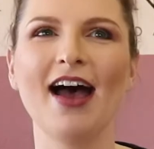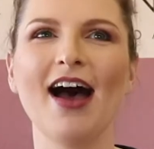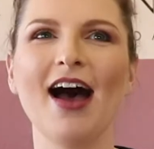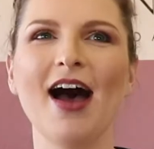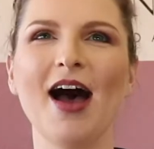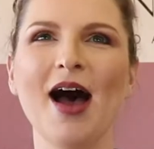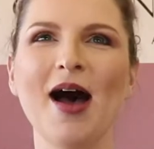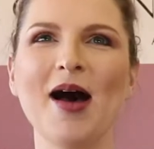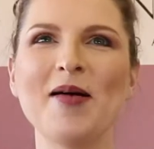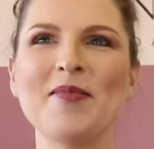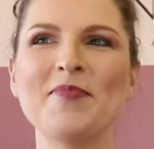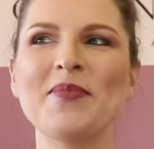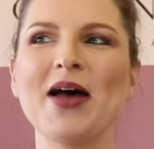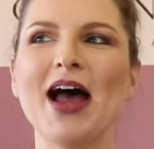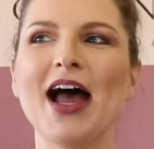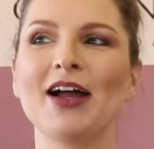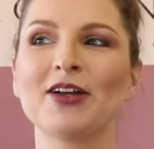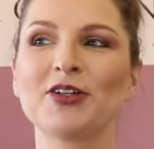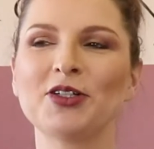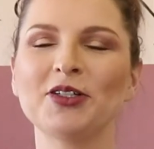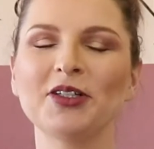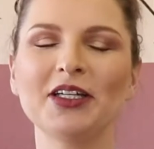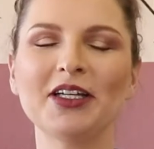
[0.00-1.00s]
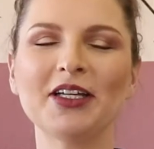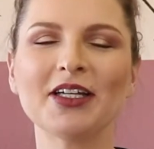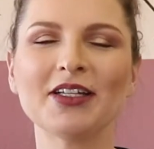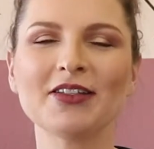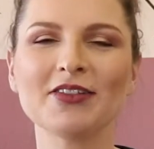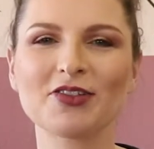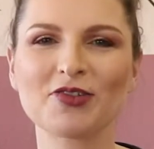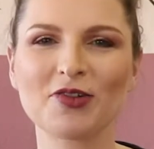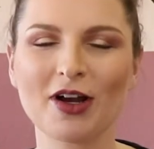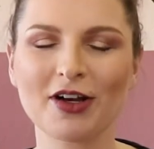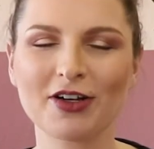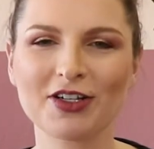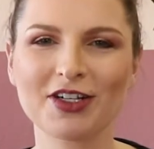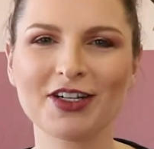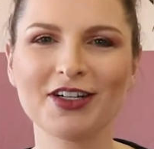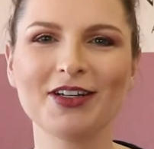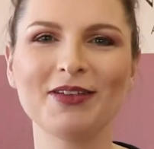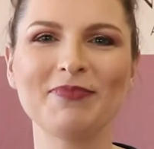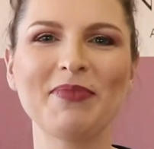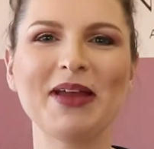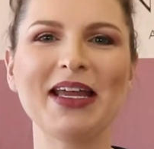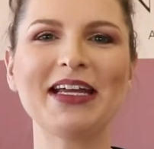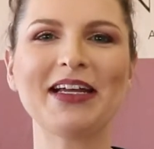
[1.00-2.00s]
Actually, construction
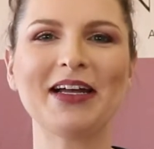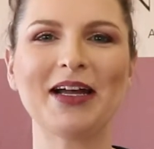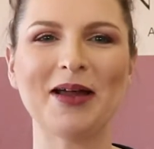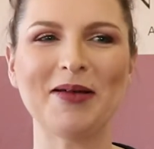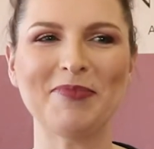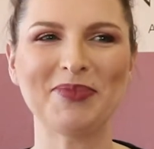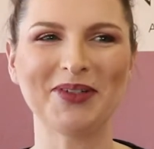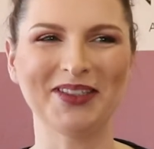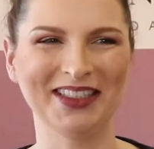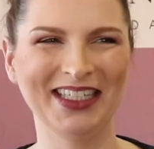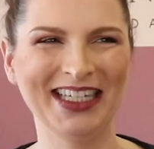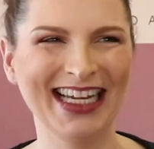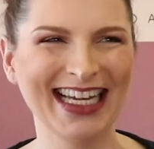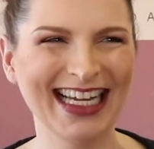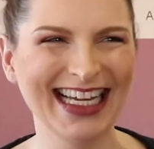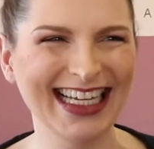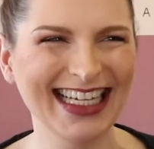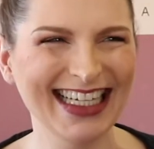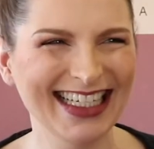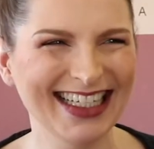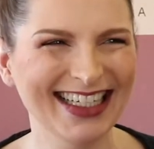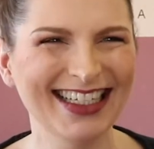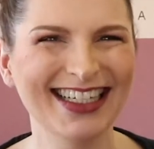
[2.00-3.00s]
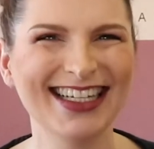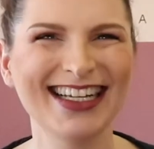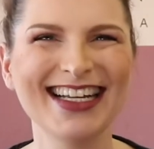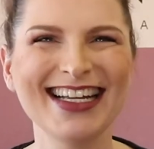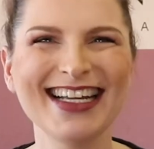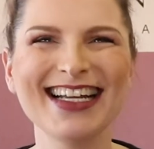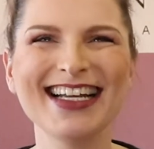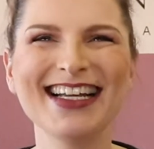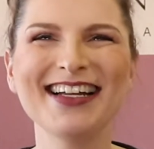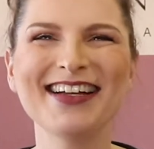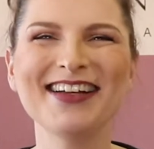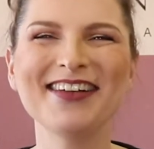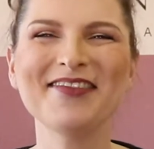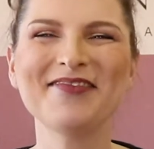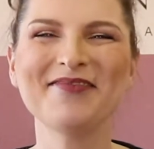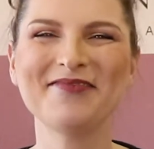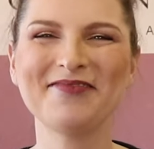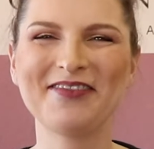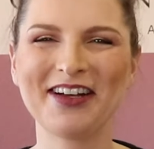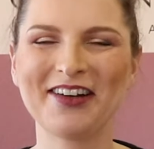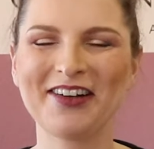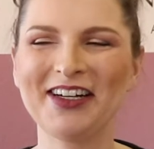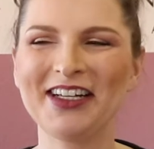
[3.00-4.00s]
and makeup.
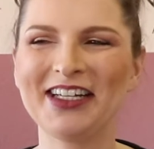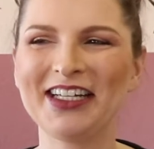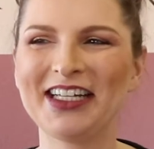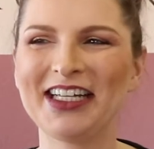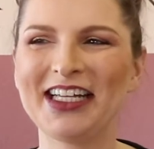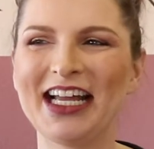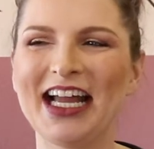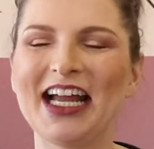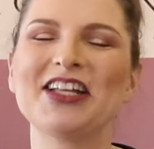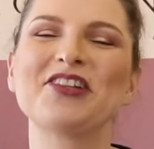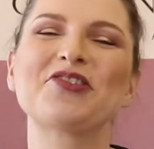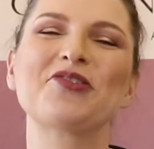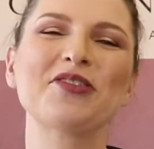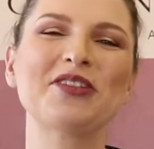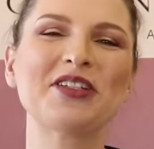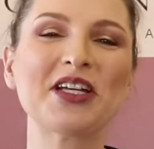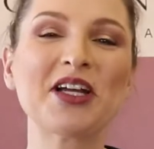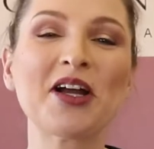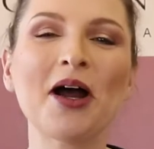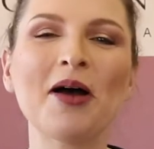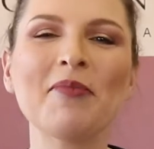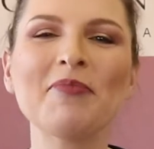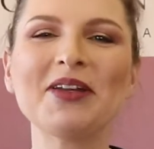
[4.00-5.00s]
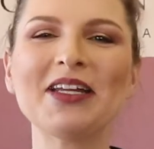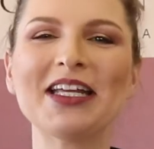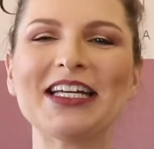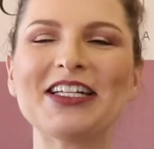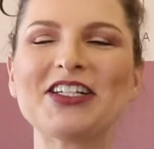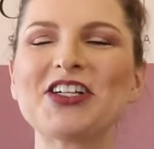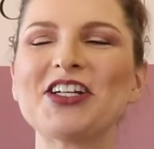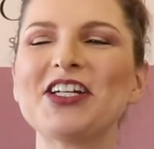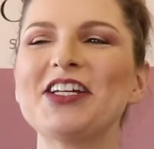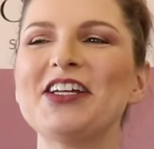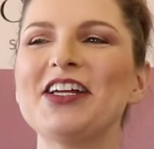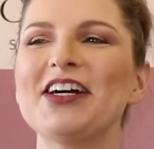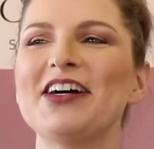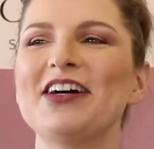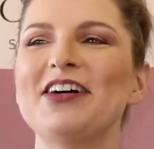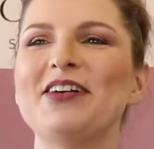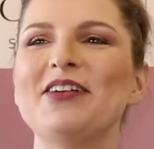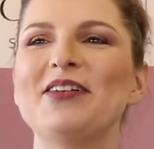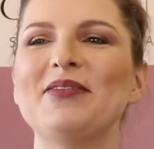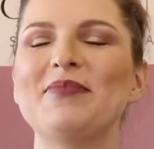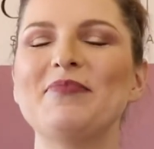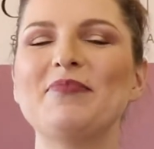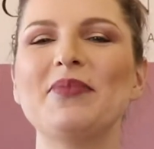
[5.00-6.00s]
Very interesting combination,
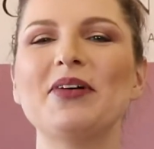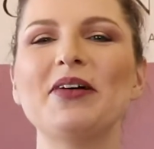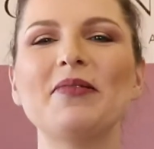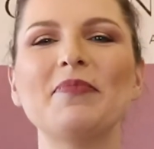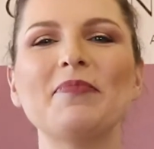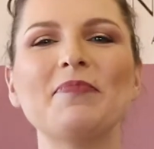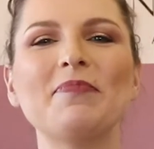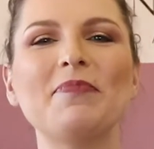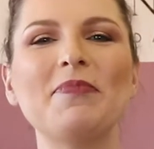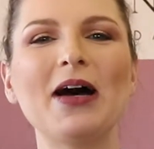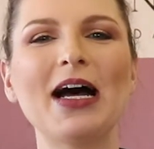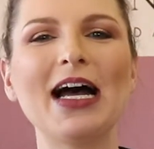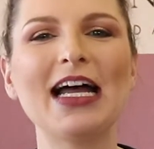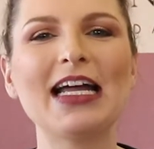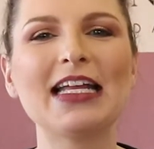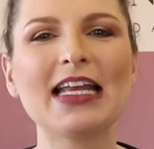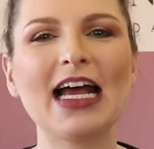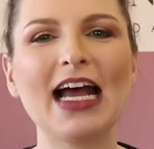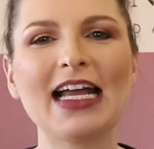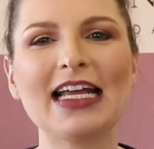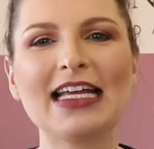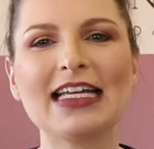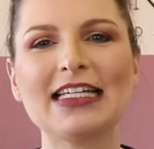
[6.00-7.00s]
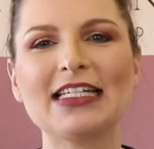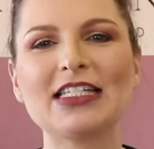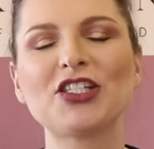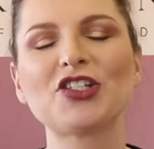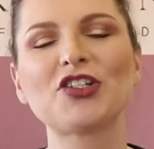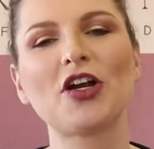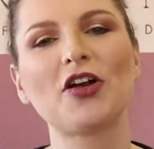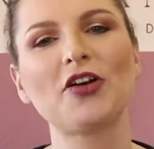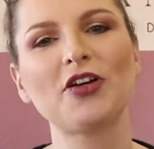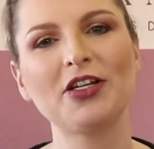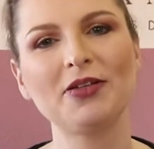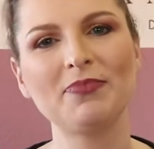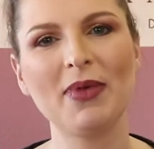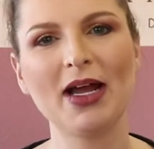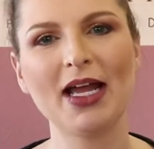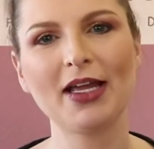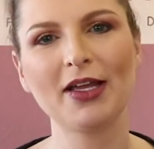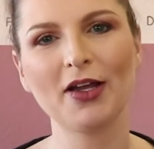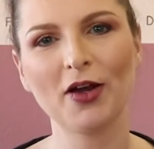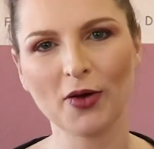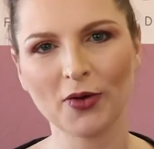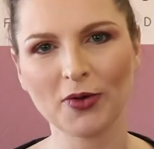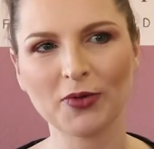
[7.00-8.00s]
but I started
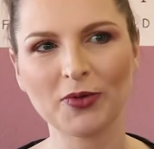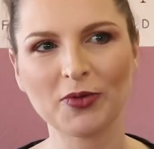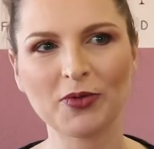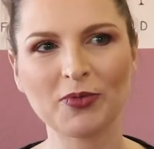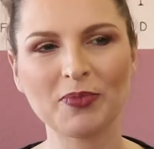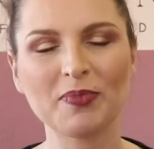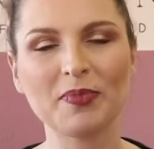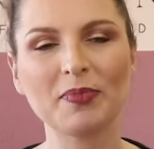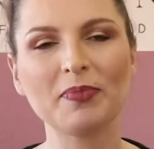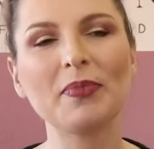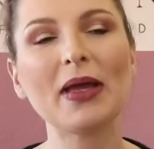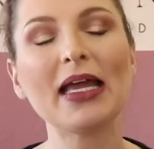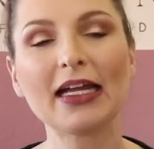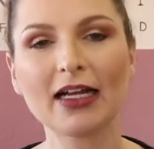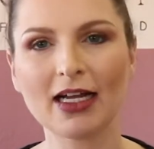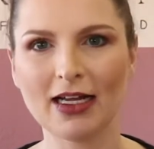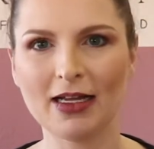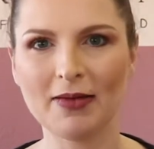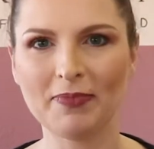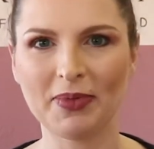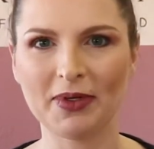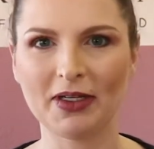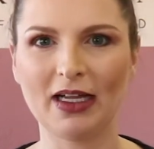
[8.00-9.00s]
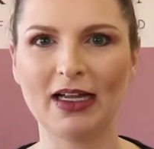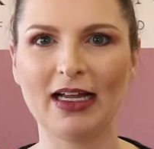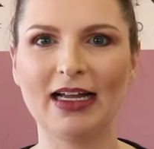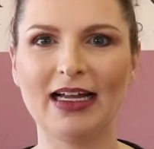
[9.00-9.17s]
my own makeup